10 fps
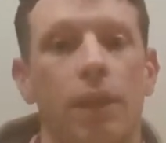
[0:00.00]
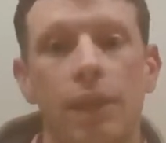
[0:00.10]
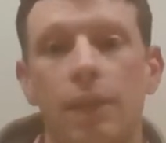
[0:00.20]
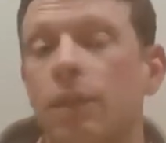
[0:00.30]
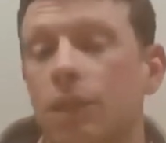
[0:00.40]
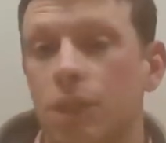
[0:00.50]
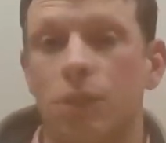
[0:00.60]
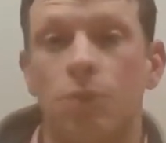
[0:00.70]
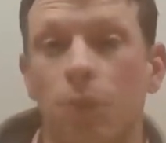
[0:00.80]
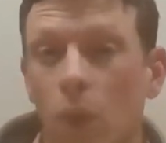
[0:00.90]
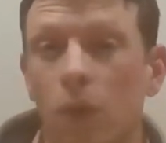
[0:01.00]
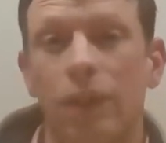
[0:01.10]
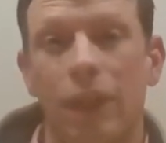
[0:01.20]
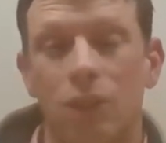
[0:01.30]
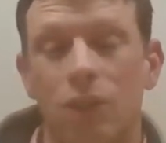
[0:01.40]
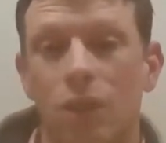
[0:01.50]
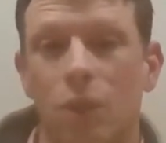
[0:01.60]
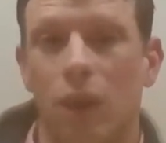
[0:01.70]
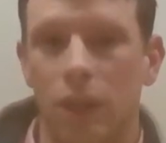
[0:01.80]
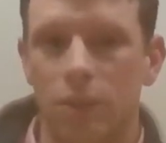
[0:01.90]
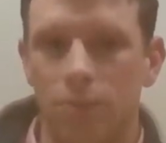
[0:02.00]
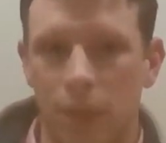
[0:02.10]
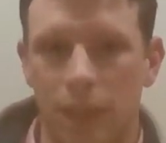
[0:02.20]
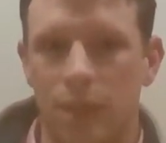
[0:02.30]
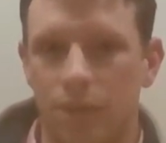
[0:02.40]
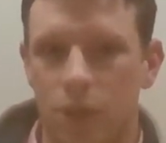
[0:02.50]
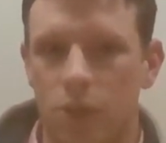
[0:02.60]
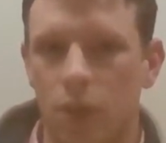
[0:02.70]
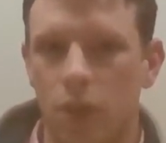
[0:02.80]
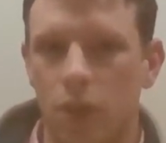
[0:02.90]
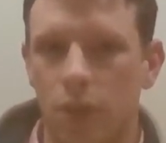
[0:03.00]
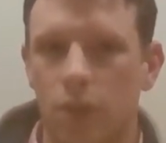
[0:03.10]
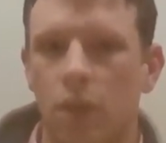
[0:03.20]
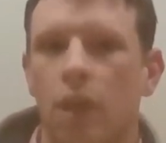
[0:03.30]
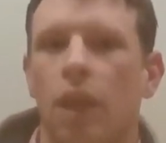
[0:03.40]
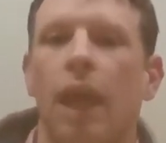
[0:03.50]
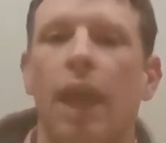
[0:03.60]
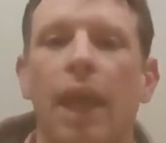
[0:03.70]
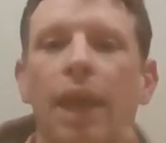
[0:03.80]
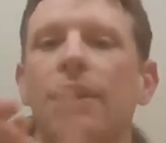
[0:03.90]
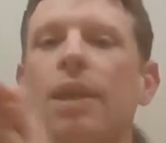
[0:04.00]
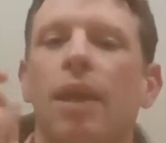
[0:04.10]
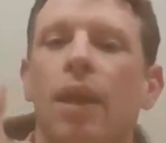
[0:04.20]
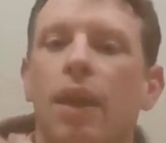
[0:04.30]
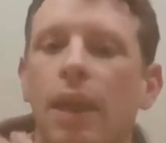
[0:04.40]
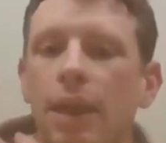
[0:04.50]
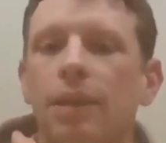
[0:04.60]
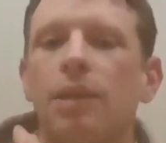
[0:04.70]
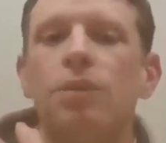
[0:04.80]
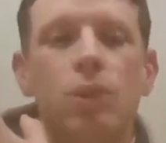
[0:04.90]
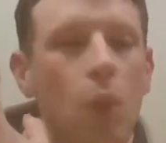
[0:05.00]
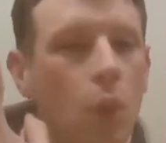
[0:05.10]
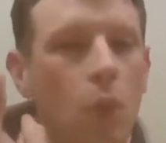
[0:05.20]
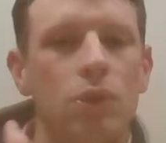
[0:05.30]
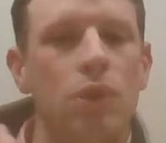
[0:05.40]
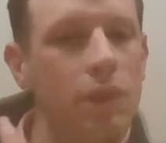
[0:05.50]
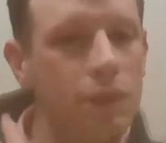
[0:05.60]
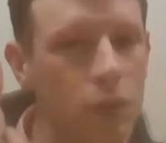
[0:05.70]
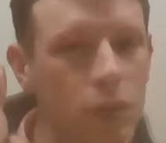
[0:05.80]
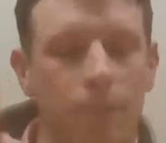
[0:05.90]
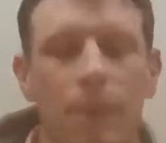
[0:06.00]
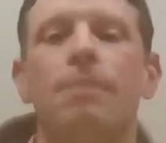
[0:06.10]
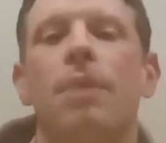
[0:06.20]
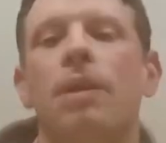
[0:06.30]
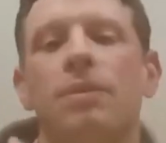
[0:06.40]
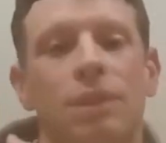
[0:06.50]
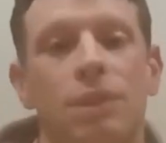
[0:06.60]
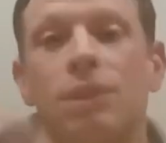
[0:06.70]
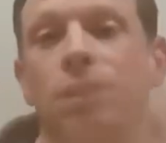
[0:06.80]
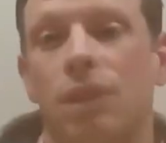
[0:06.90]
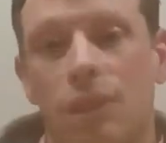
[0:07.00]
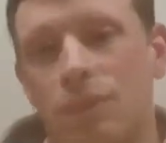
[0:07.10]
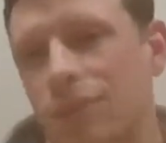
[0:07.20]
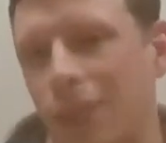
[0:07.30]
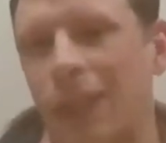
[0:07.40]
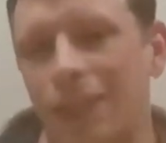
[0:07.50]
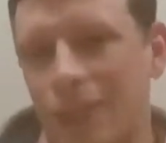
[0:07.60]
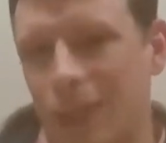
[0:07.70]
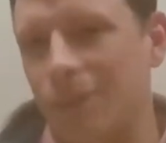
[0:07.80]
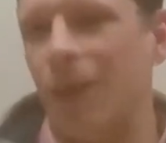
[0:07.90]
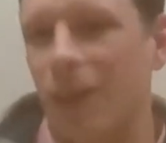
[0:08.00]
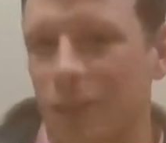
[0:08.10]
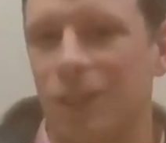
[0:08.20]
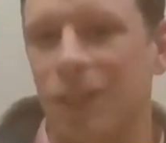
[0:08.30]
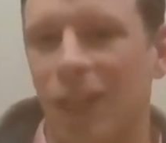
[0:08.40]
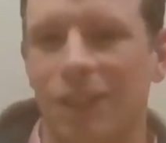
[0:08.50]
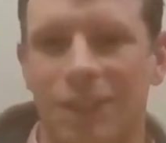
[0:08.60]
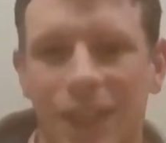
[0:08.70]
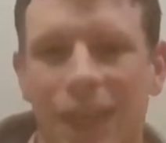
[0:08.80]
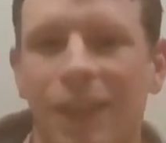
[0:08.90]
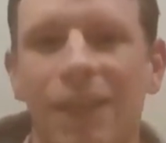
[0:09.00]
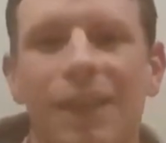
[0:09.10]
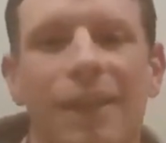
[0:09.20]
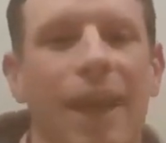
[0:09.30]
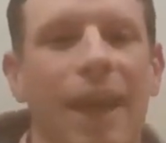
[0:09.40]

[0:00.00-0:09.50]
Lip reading: England as a smaller nation requires less infrastructure. And England is also, if you remember, this is connecting other parts of the class together,